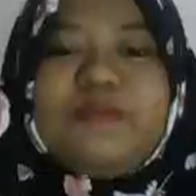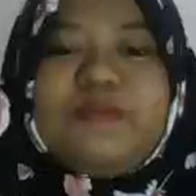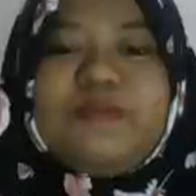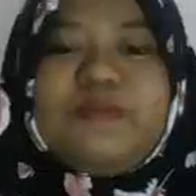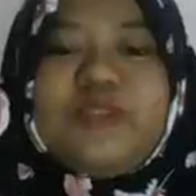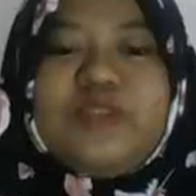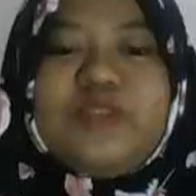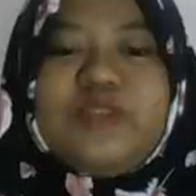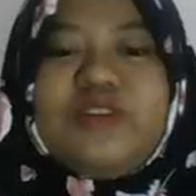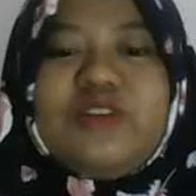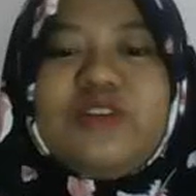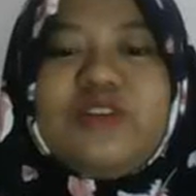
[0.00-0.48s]

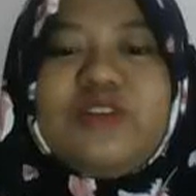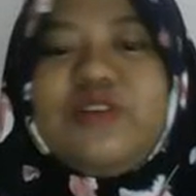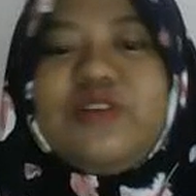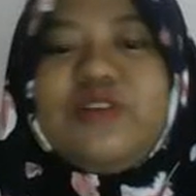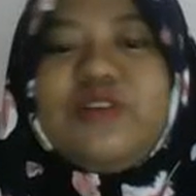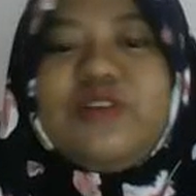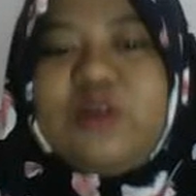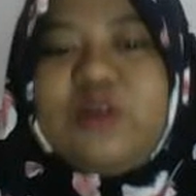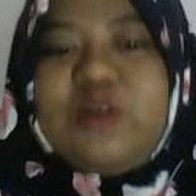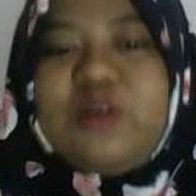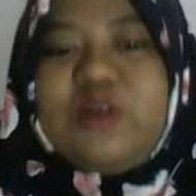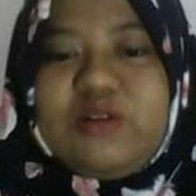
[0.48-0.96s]
This
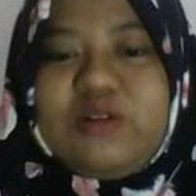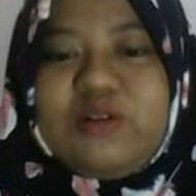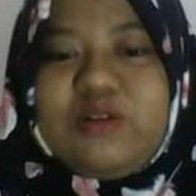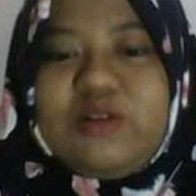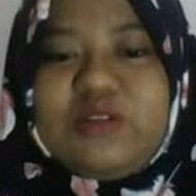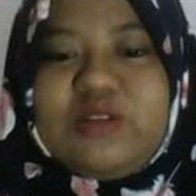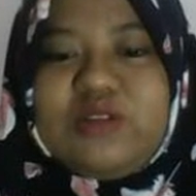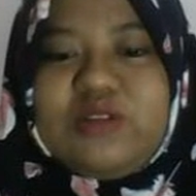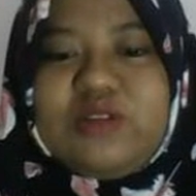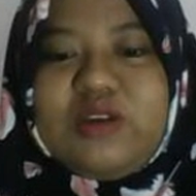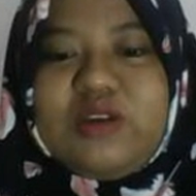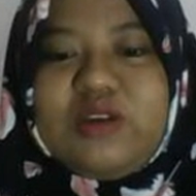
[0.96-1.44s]
article
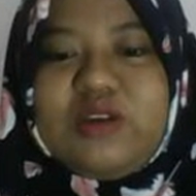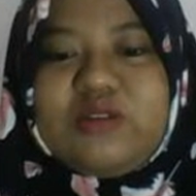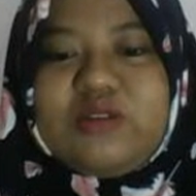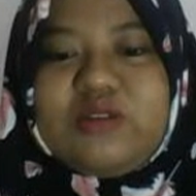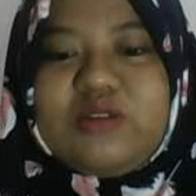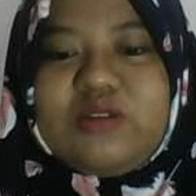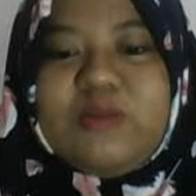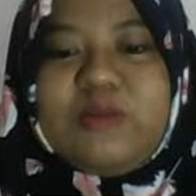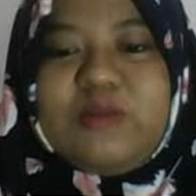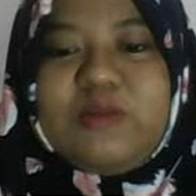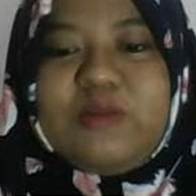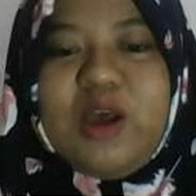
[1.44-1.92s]
is
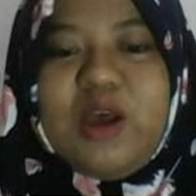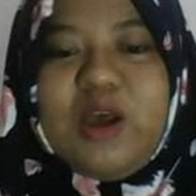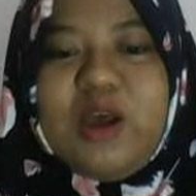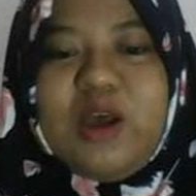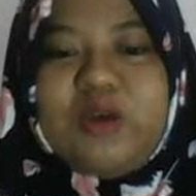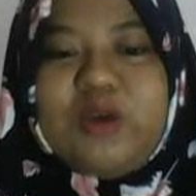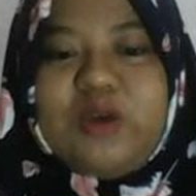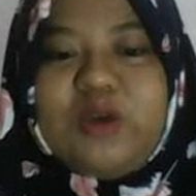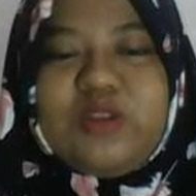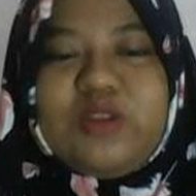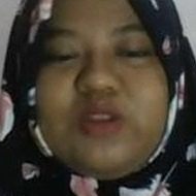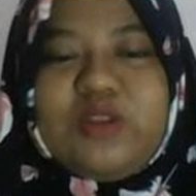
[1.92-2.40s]

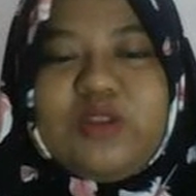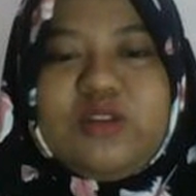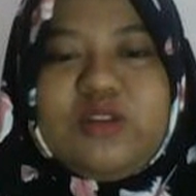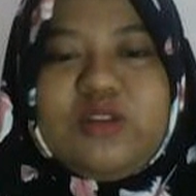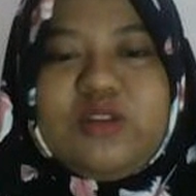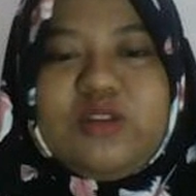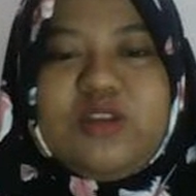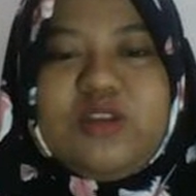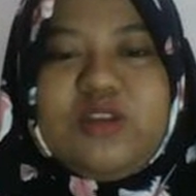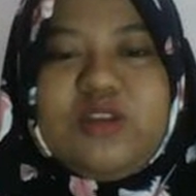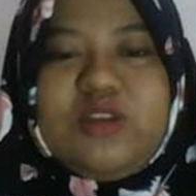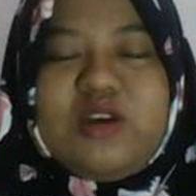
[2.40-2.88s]
about
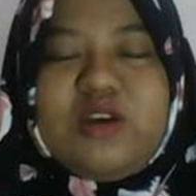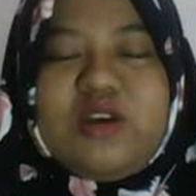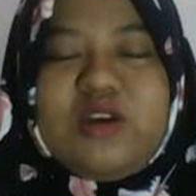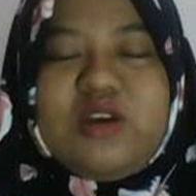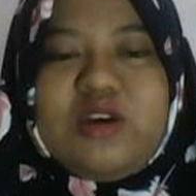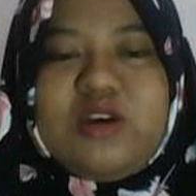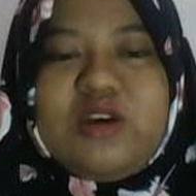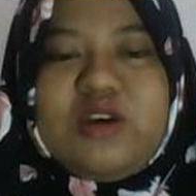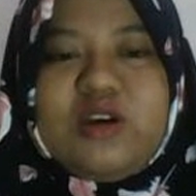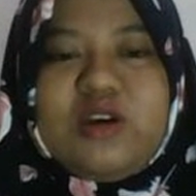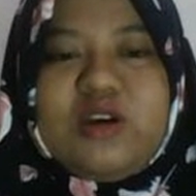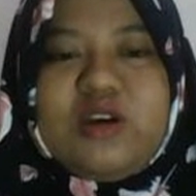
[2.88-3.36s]

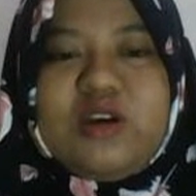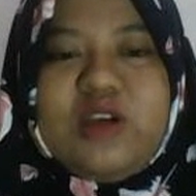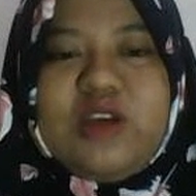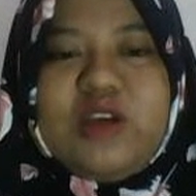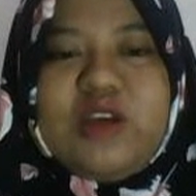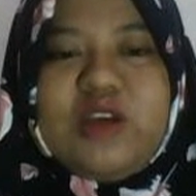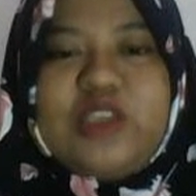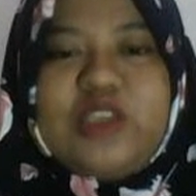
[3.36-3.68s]
the